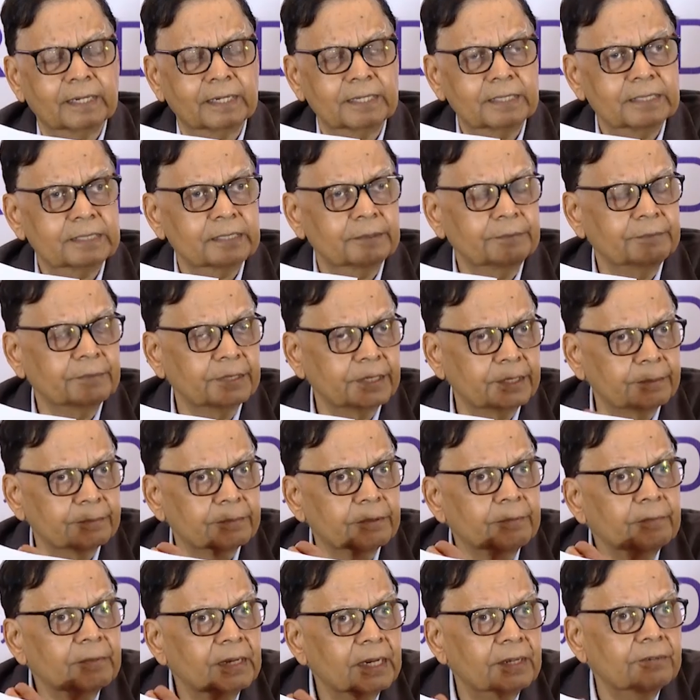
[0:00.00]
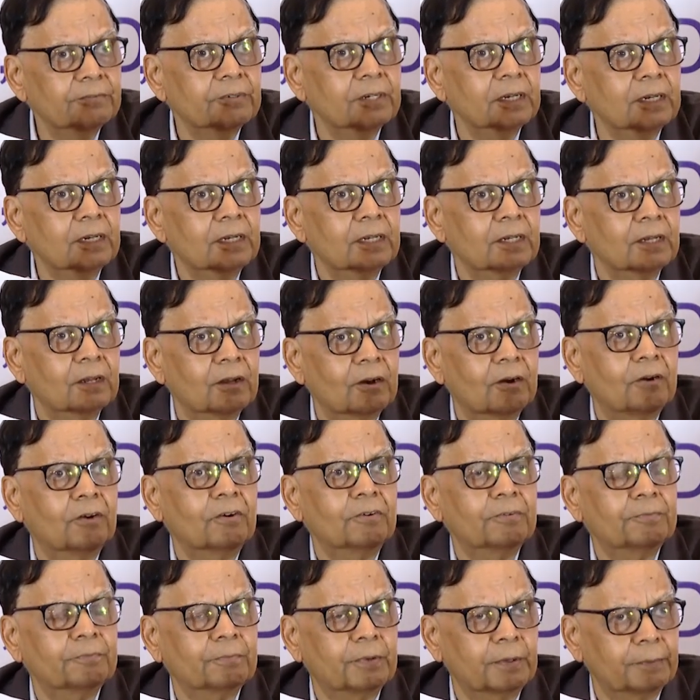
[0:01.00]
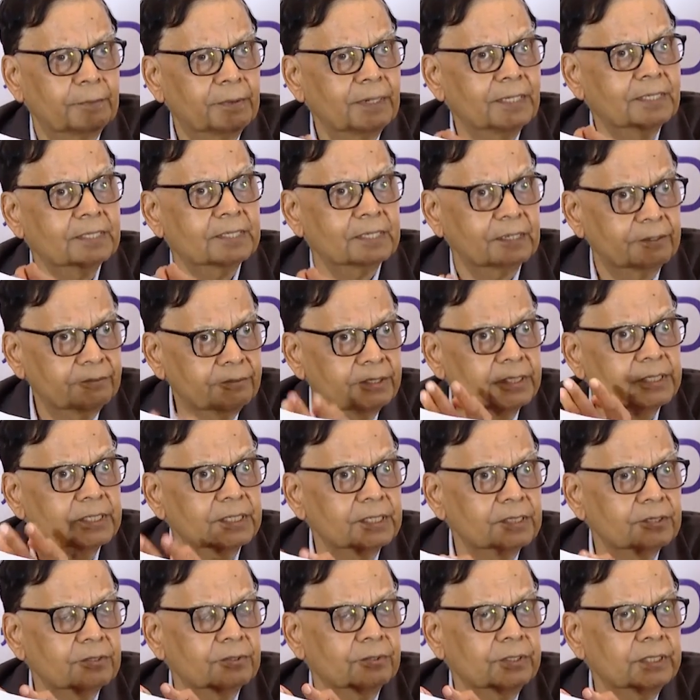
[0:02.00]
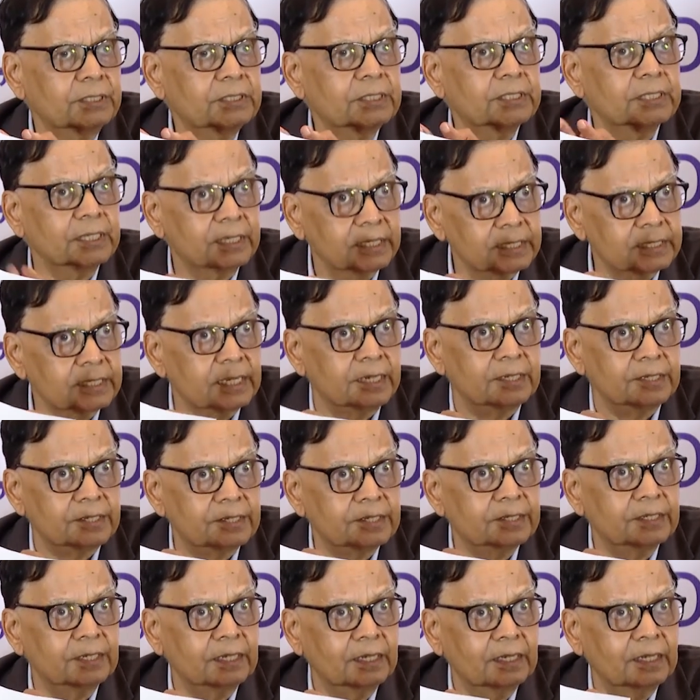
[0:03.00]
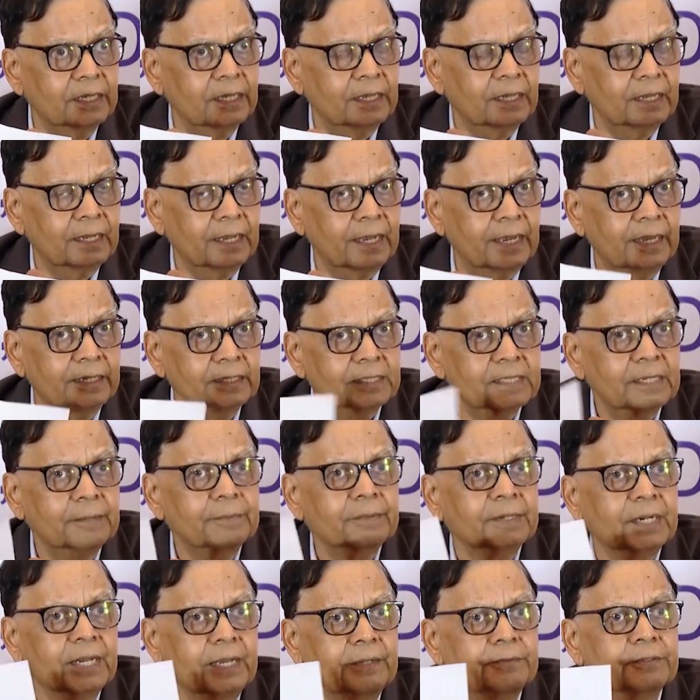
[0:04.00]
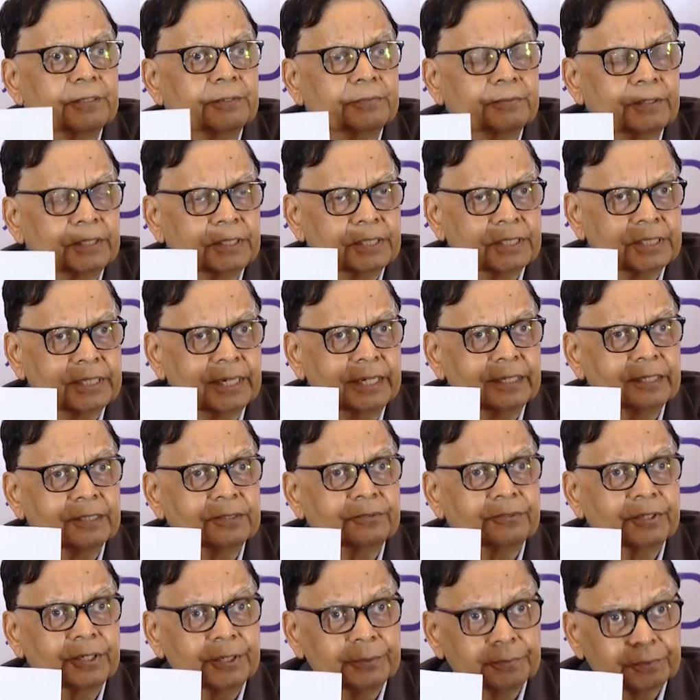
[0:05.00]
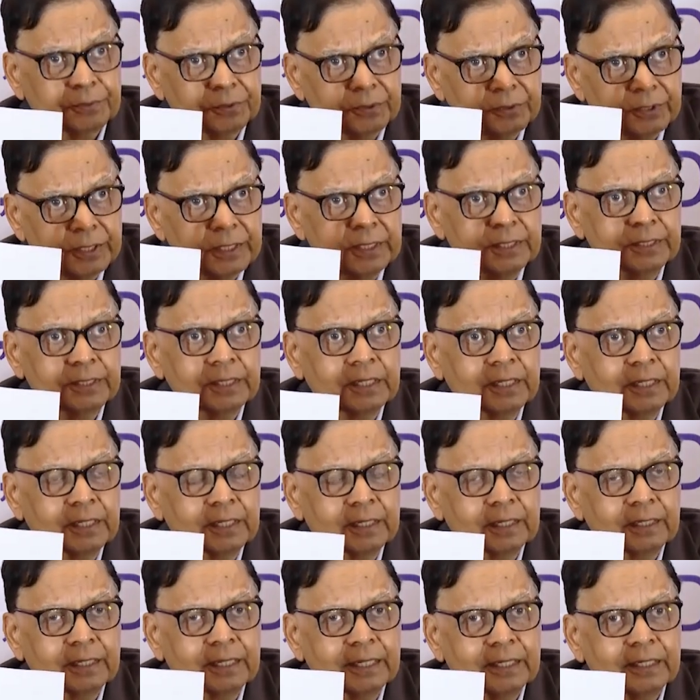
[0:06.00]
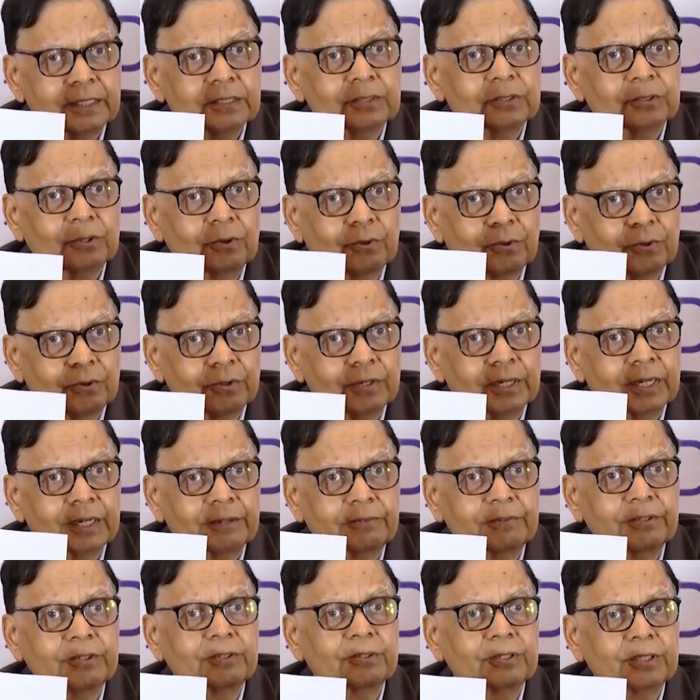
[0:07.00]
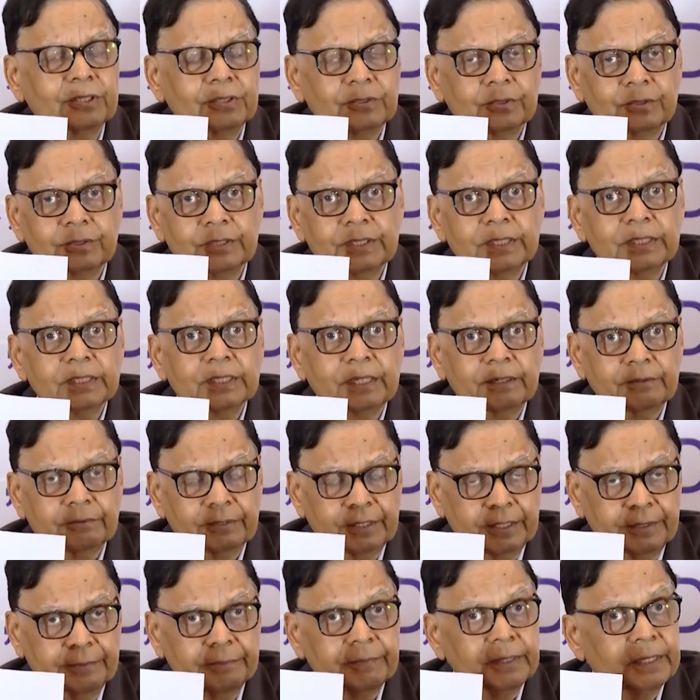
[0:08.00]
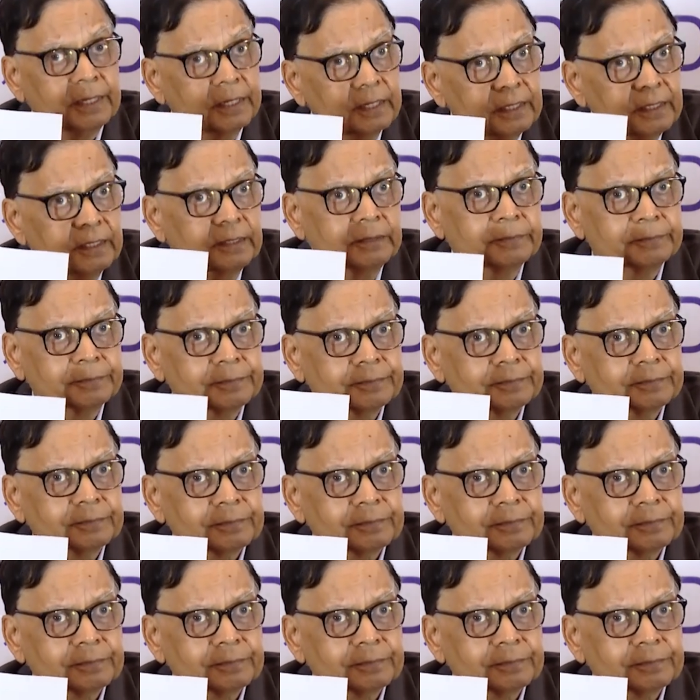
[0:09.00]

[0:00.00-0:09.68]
least a minimum level of public services to its citizens. And sometimes if a state is very poor, then its own revenue resources are very meager,